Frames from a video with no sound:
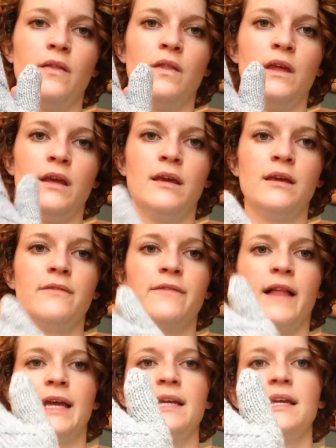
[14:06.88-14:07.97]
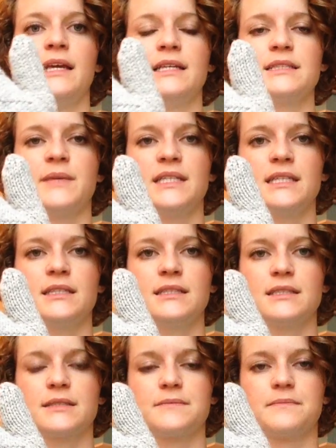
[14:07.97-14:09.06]
the flying geese
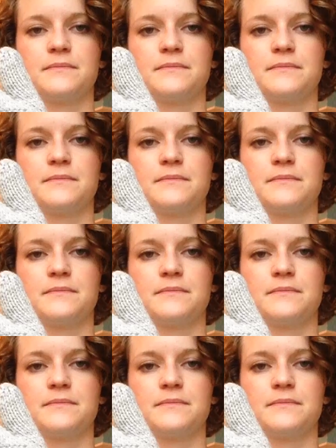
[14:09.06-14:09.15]
mittens.